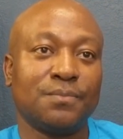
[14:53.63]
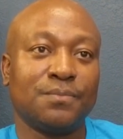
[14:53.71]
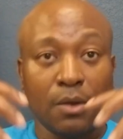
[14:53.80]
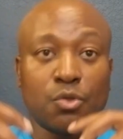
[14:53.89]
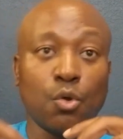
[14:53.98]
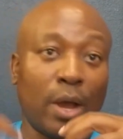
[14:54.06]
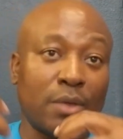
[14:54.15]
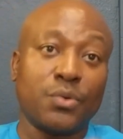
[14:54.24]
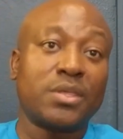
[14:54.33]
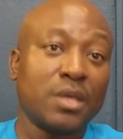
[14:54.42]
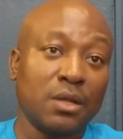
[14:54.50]
So as
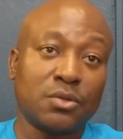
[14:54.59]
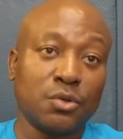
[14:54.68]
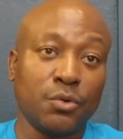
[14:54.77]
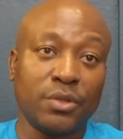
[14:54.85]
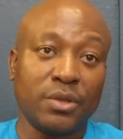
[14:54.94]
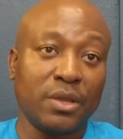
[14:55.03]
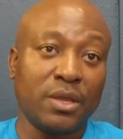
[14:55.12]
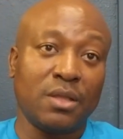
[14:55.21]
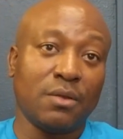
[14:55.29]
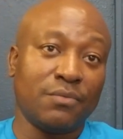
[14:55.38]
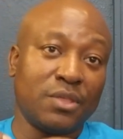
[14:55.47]
we sell toward the
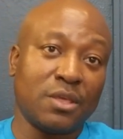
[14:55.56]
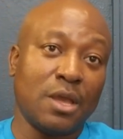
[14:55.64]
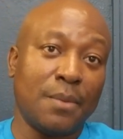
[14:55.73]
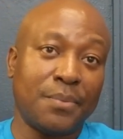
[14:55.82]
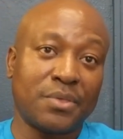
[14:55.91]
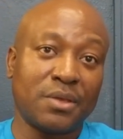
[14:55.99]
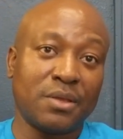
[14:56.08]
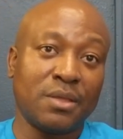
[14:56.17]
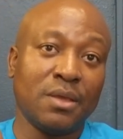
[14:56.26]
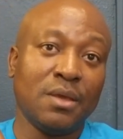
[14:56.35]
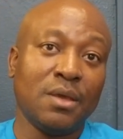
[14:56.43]
end of this episode,
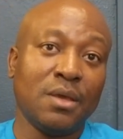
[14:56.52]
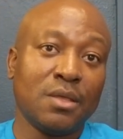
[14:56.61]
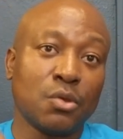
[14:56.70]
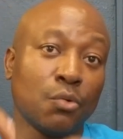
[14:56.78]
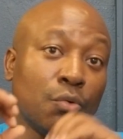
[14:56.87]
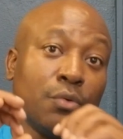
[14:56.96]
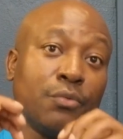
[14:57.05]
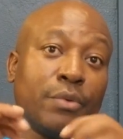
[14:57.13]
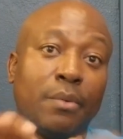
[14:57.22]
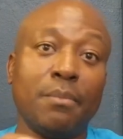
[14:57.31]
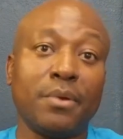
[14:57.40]
So
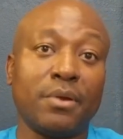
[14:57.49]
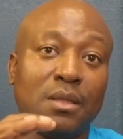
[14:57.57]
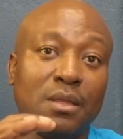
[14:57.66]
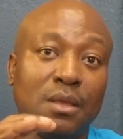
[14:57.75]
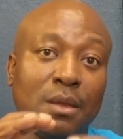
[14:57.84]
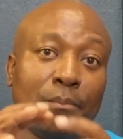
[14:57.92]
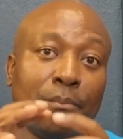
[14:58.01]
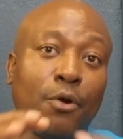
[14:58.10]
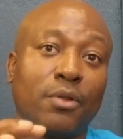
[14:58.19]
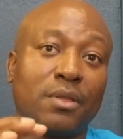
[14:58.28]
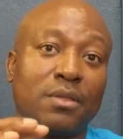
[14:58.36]
remember the
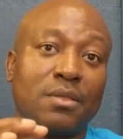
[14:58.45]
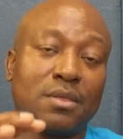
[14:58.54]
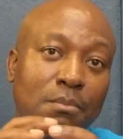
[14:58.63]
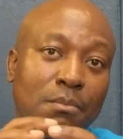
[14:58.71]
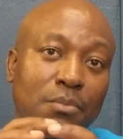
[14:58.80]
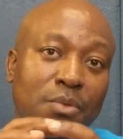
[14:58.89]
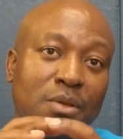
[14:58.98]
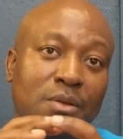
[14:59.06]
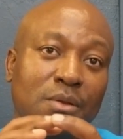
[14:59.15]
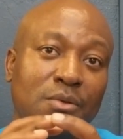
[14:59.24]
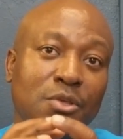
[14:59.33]
importance and
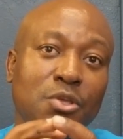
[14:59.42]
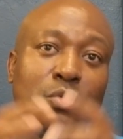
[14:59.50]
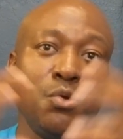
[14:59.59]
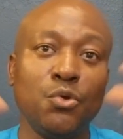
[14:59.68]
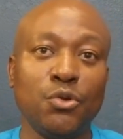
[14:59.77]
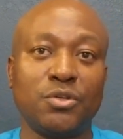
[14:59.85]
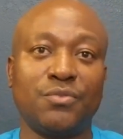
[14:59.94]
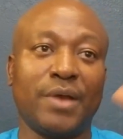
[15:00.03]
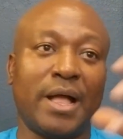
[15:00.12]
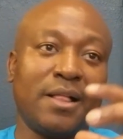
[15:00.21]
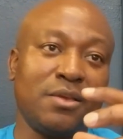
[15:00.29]
the huge
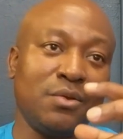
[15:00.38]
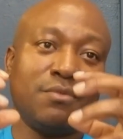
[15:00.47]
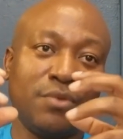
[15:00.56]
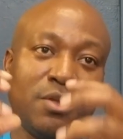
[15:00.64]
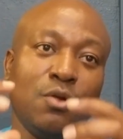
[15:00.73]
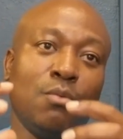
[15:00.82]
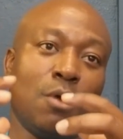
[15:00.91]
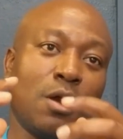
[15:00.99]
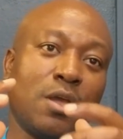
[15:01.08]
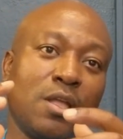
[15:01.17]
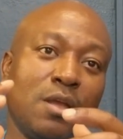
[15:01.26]
value video
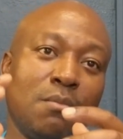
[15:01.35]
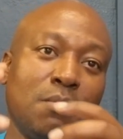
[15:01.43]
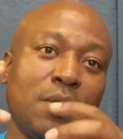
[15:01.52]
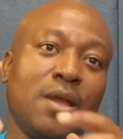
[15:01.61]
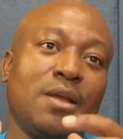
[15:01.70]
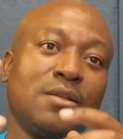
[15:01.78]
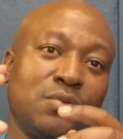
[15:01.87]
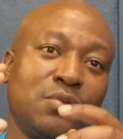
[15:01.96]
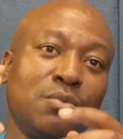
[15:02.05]
marketing bring to the